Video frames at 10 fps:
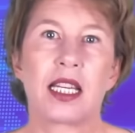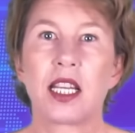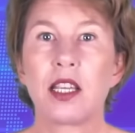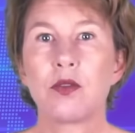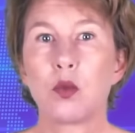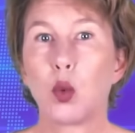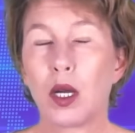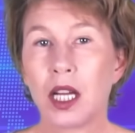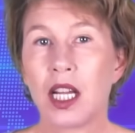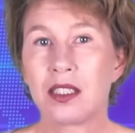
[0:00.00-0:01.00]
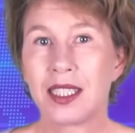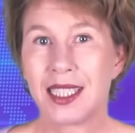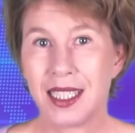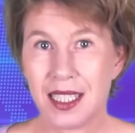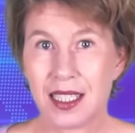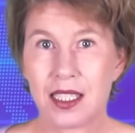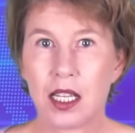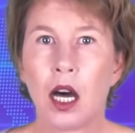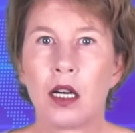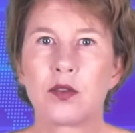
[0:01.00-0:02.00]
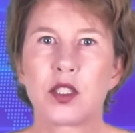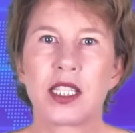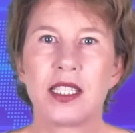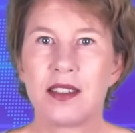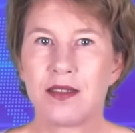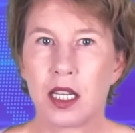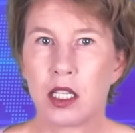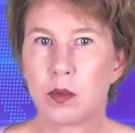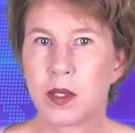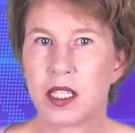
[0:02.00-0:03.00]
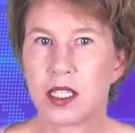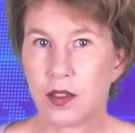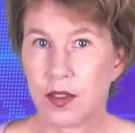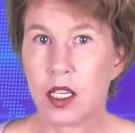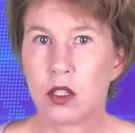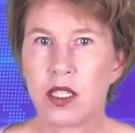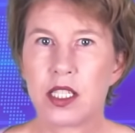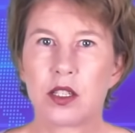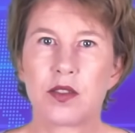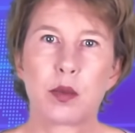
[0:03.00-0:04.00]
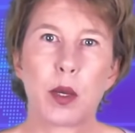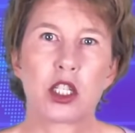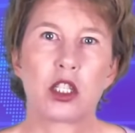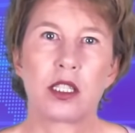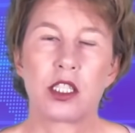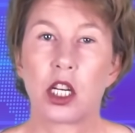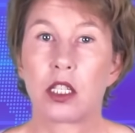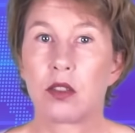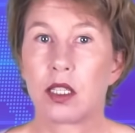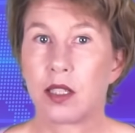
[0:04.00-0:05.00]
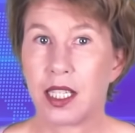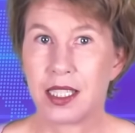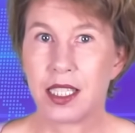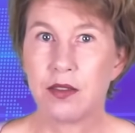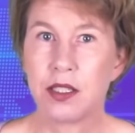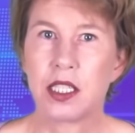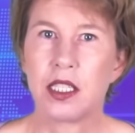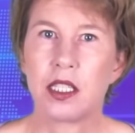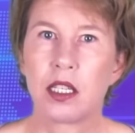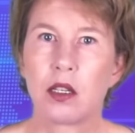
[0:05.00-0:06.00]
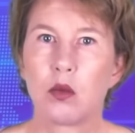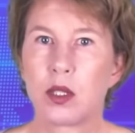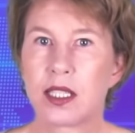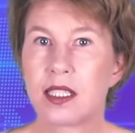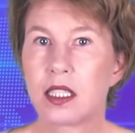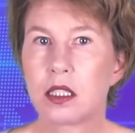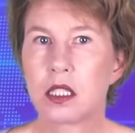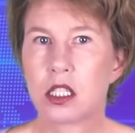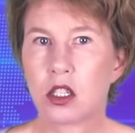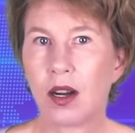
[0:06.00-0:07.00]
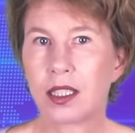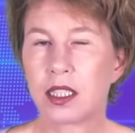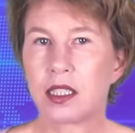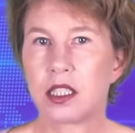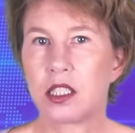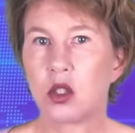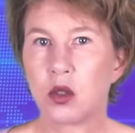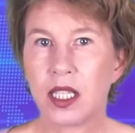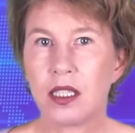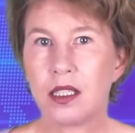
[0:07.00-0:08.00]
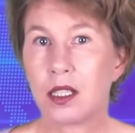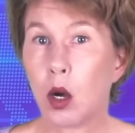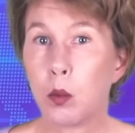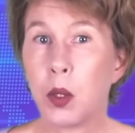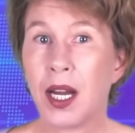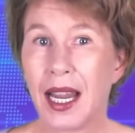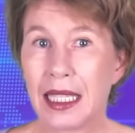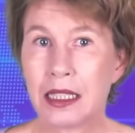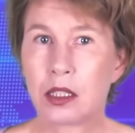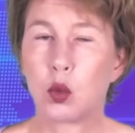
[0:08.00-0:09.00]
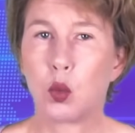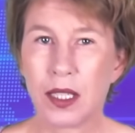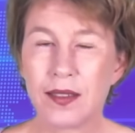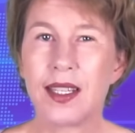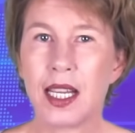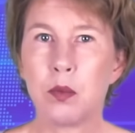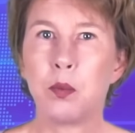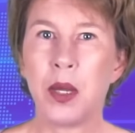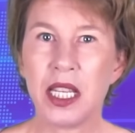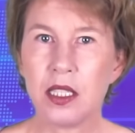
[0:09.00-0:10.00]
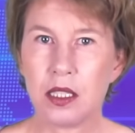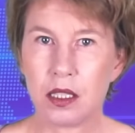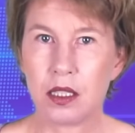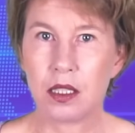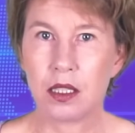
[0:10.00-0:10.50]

And even 100 years after he developed his theories of special and general relativity, we're still struggling to really comprehend what they mean.